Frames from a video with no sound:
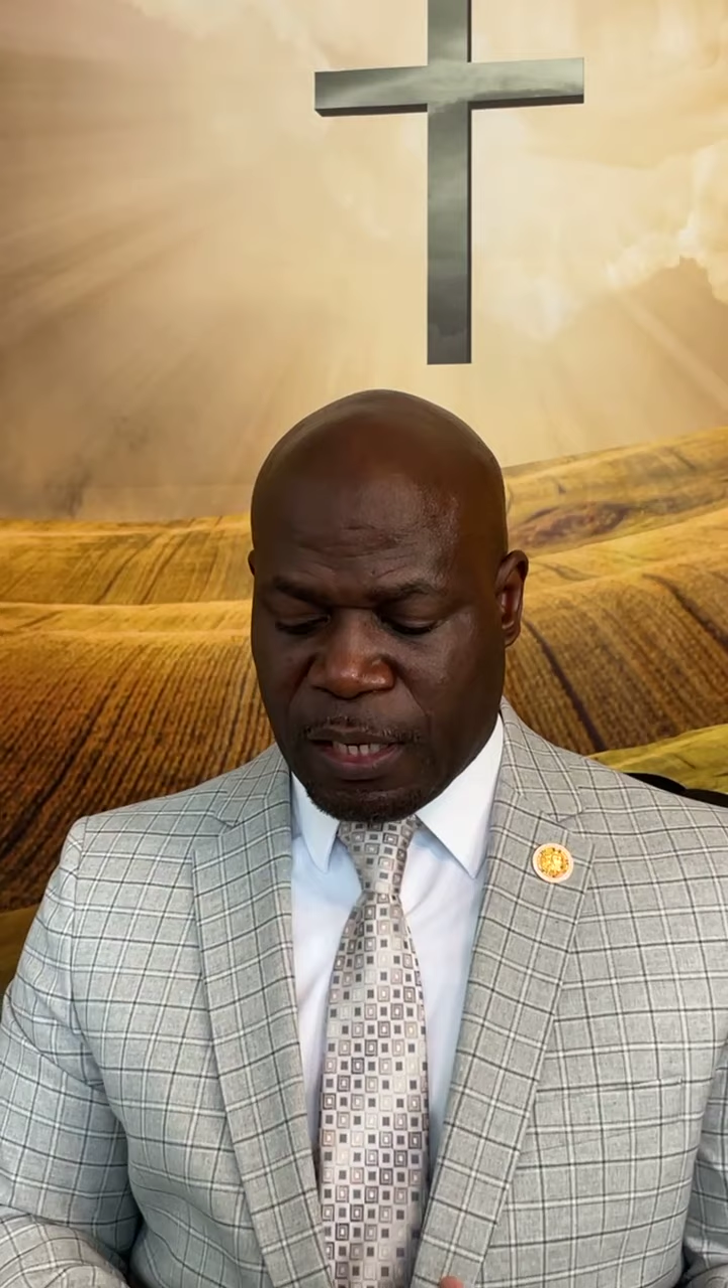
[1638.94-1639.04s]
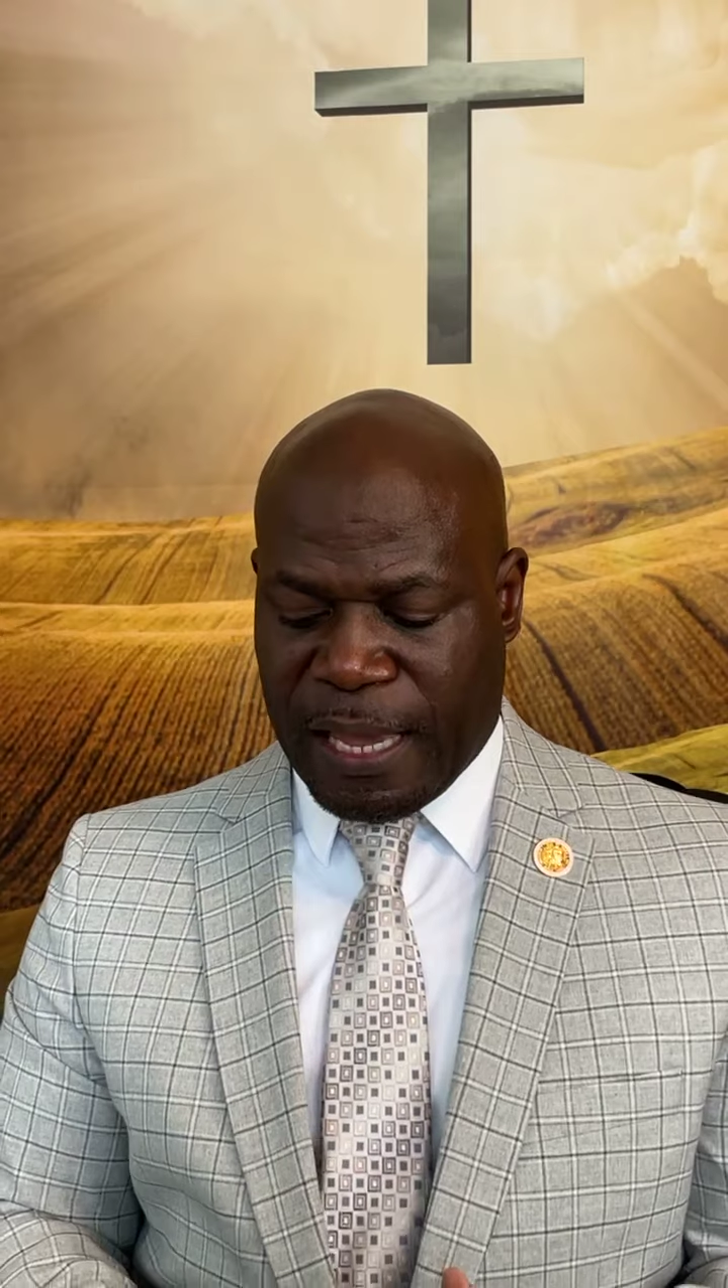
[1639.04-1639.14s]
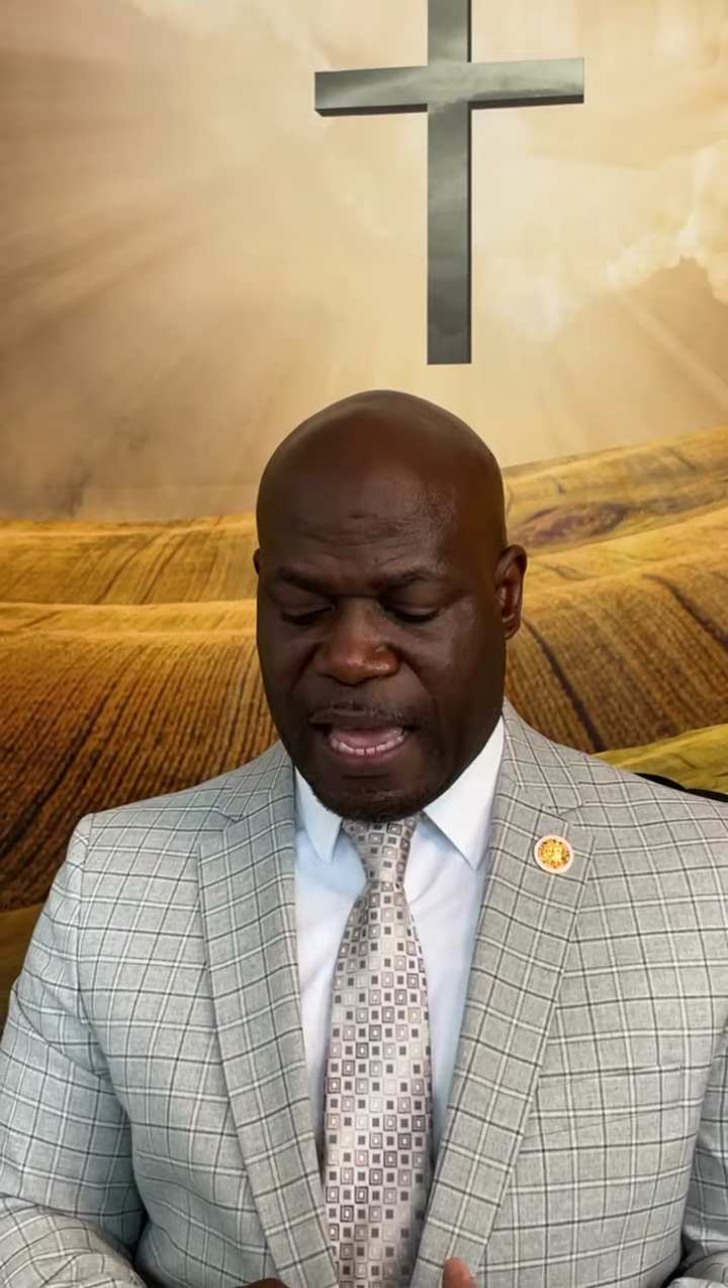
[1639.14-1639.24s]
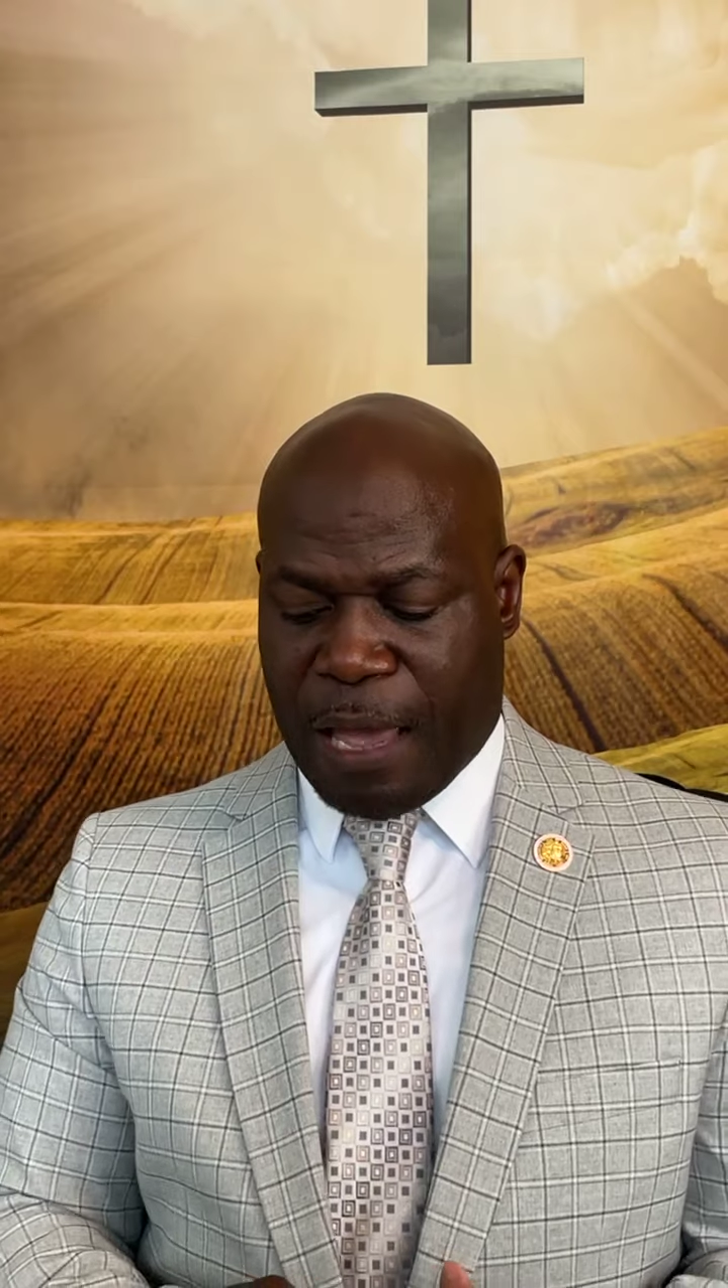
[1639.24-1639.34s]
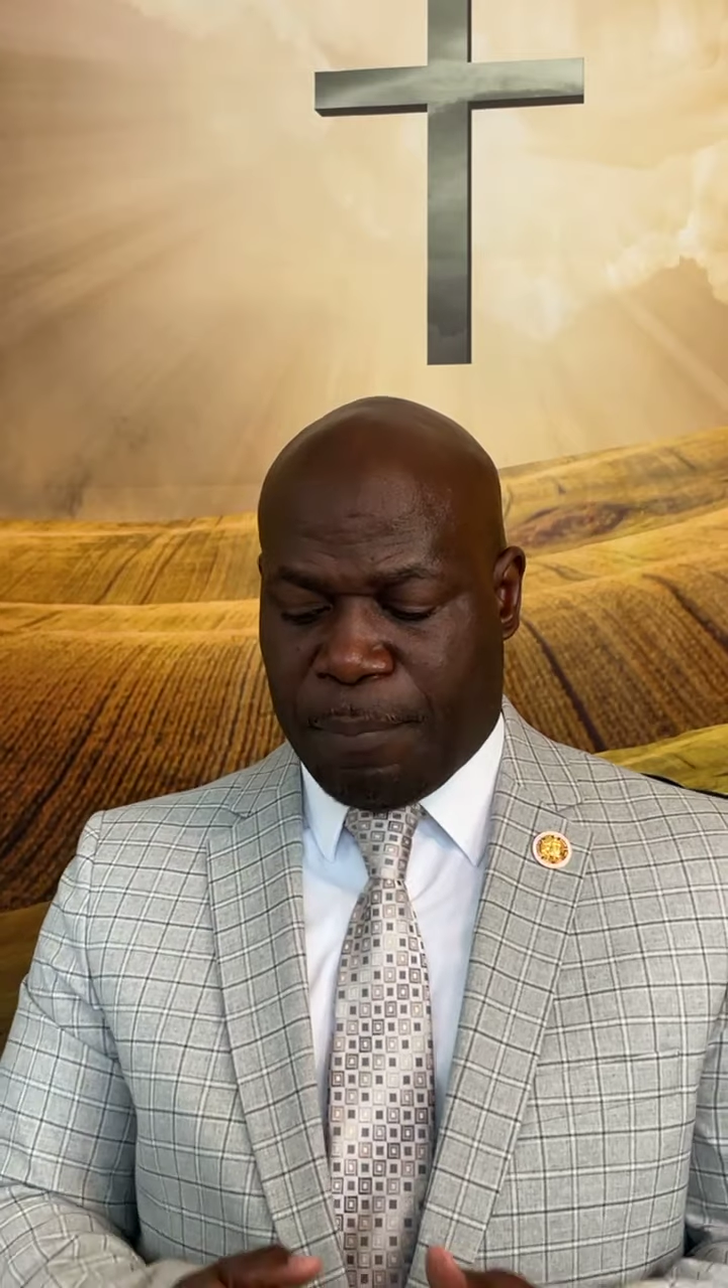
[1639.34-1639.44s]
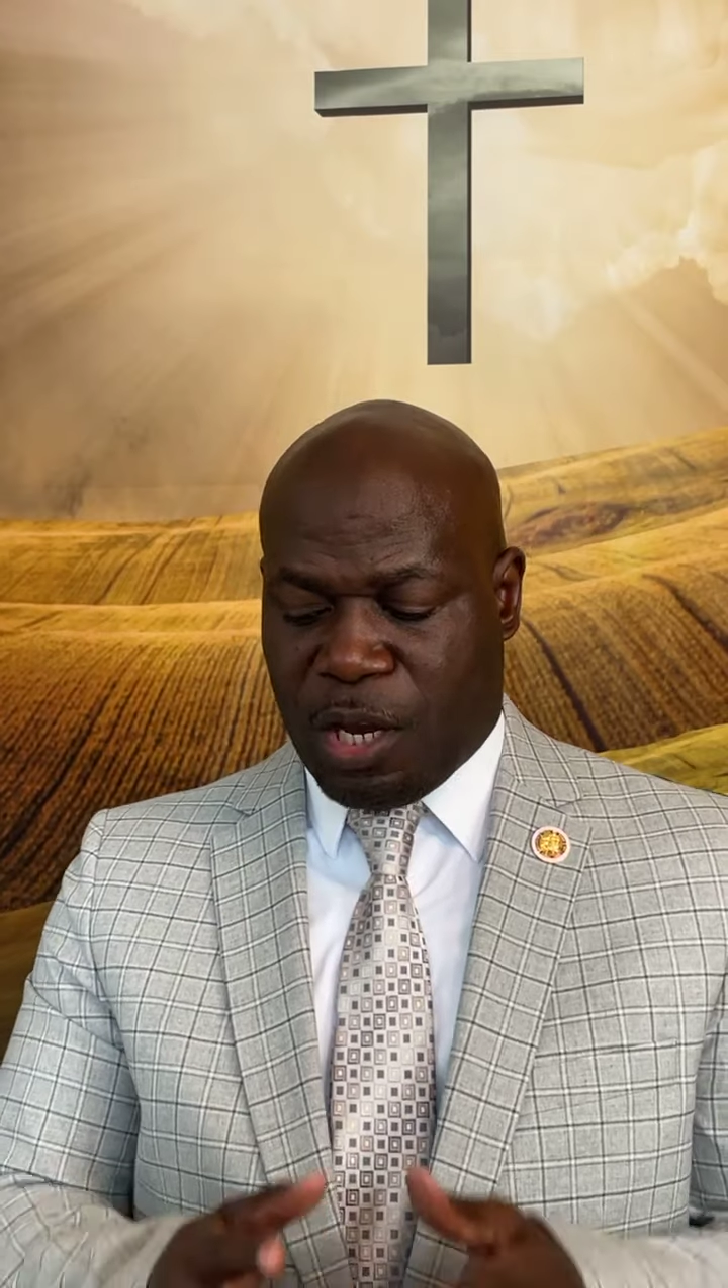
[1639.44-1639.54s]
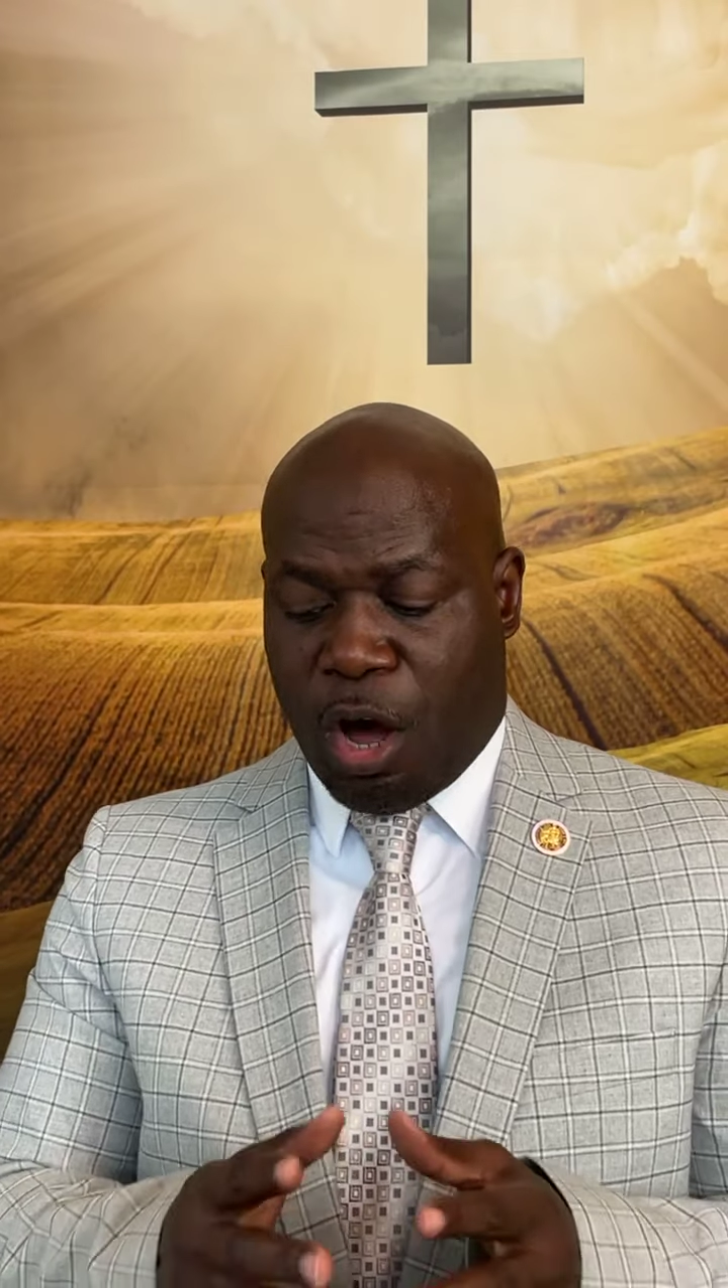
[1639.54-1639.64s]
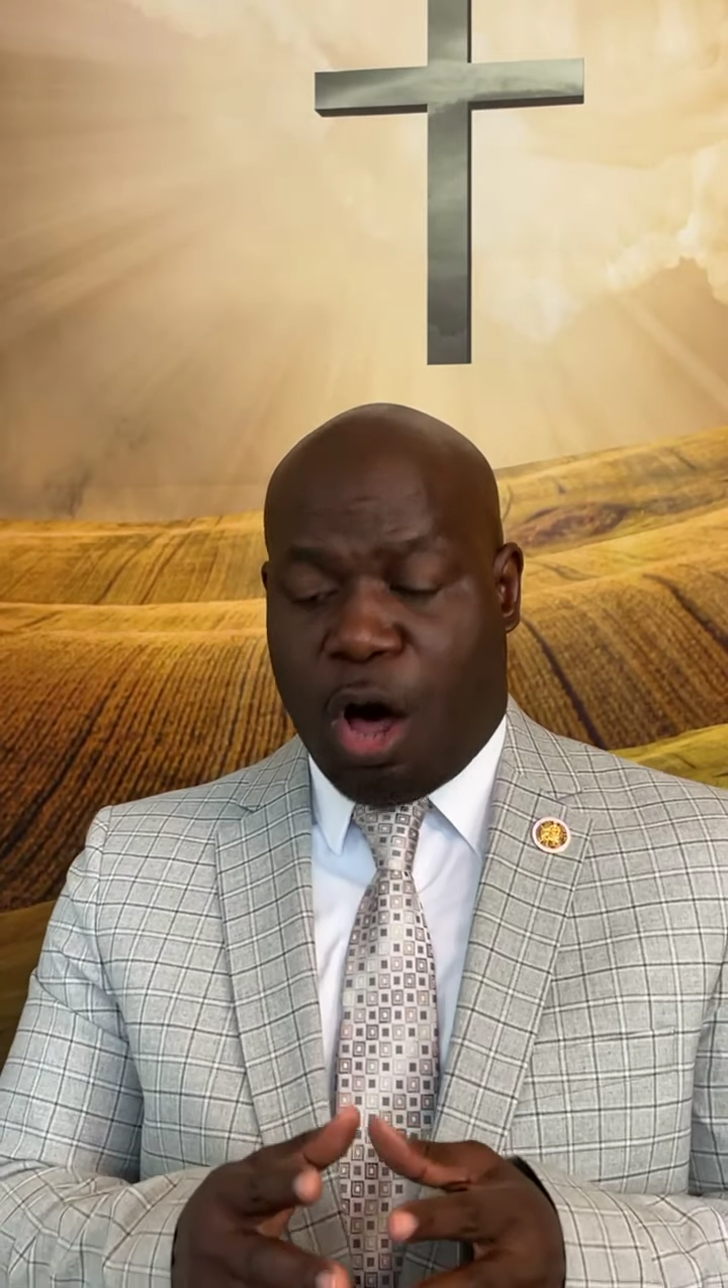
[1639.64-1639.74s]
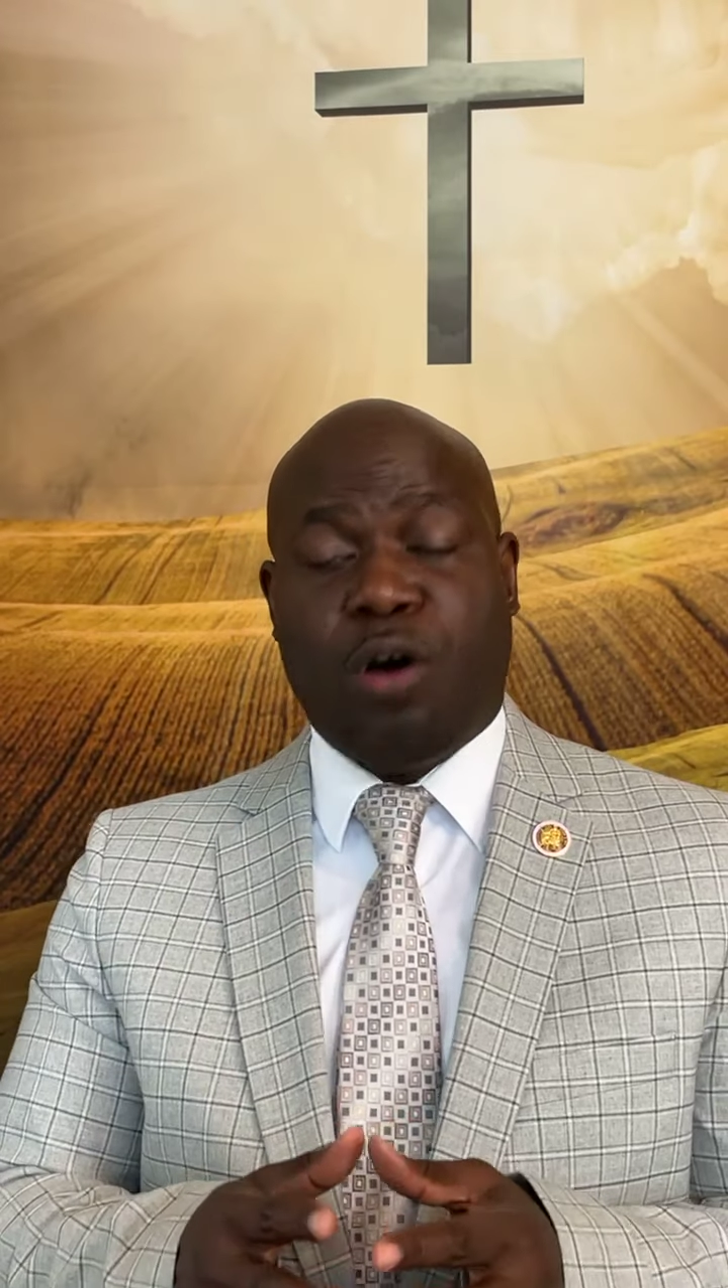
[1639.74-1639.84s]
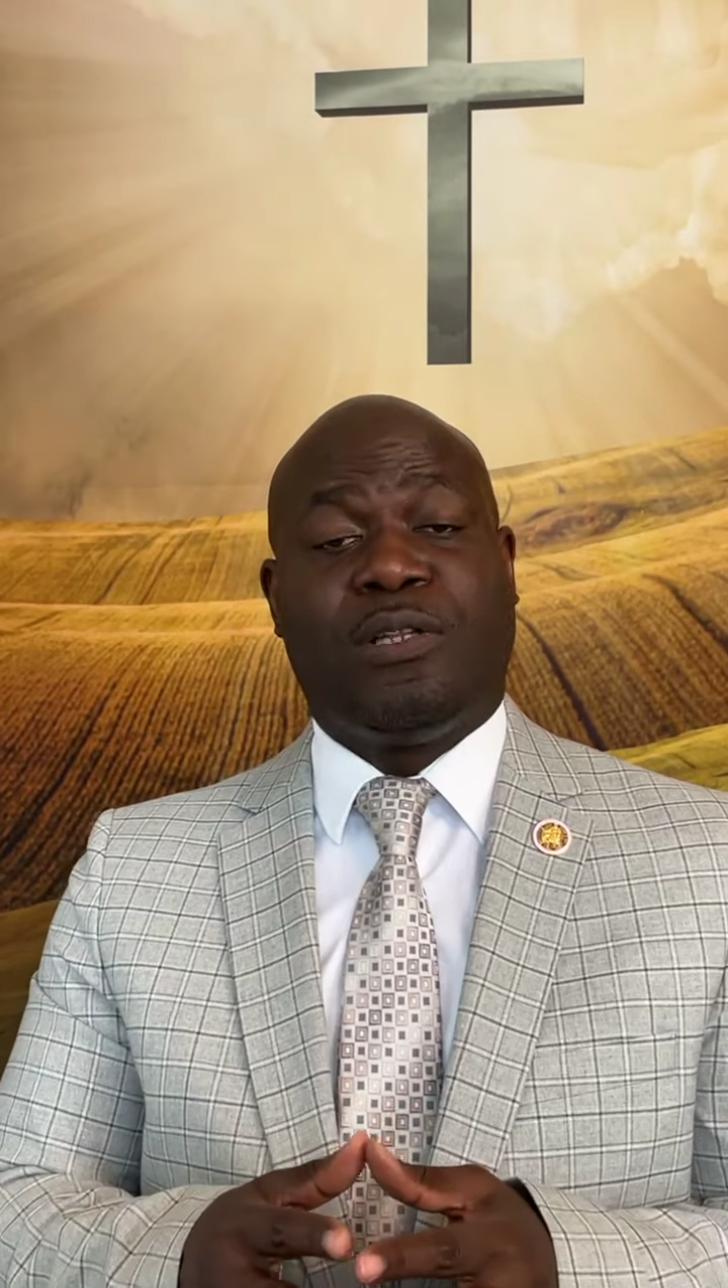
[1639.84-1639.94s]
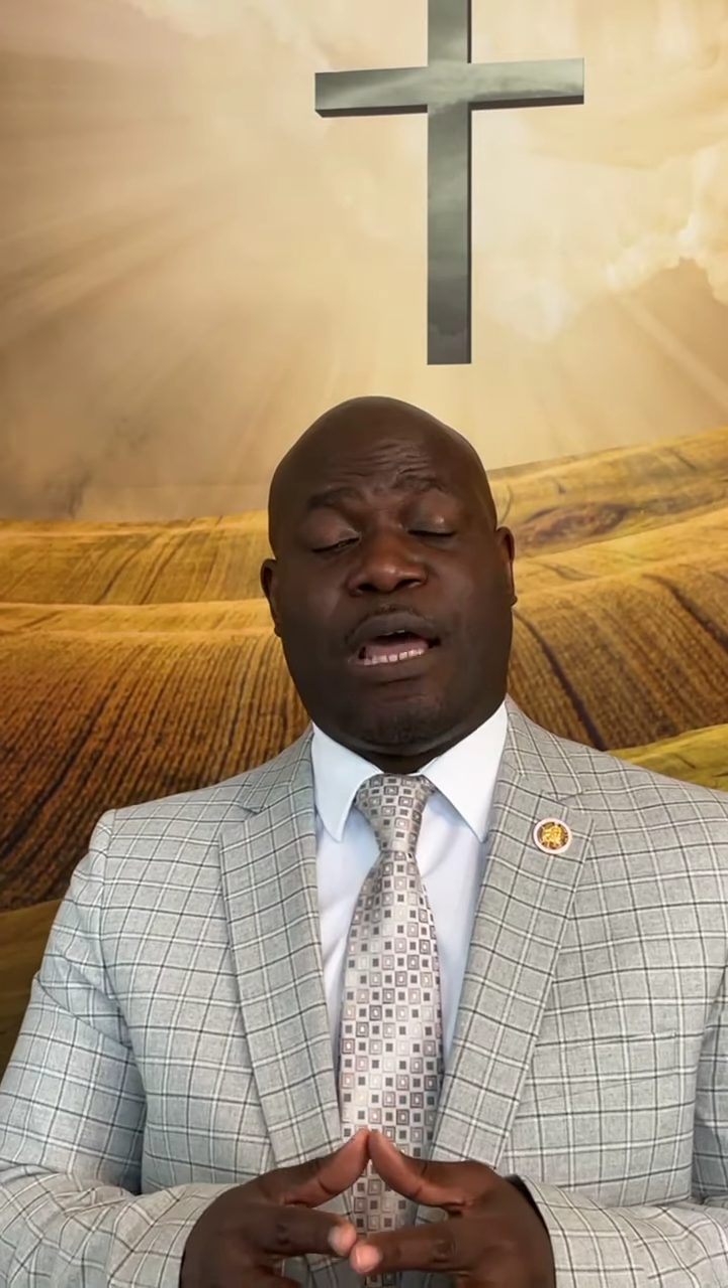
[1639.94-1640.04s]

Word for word: And behold,